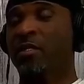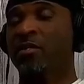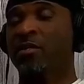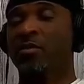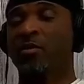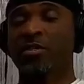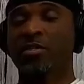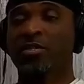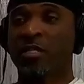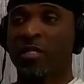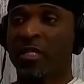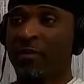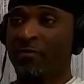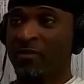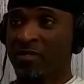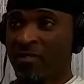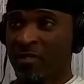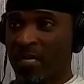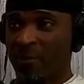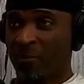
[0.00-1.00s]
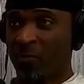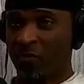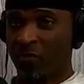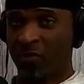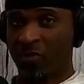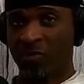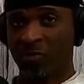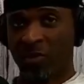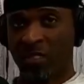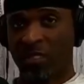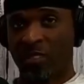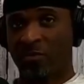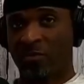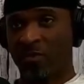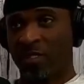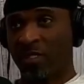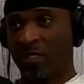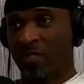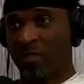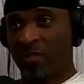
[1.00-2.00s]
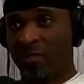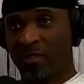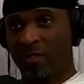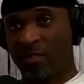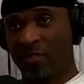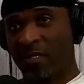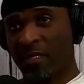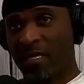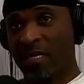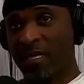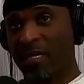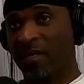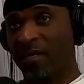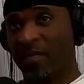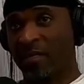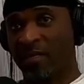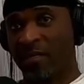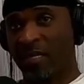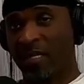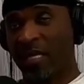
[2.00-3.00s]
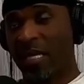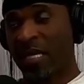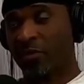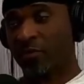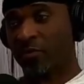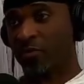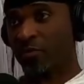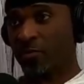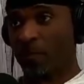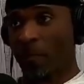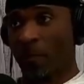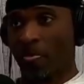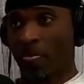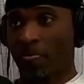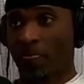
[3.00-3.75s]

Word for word: Dorsey Levens came over to me in a meeting uh, uh, in the locker room,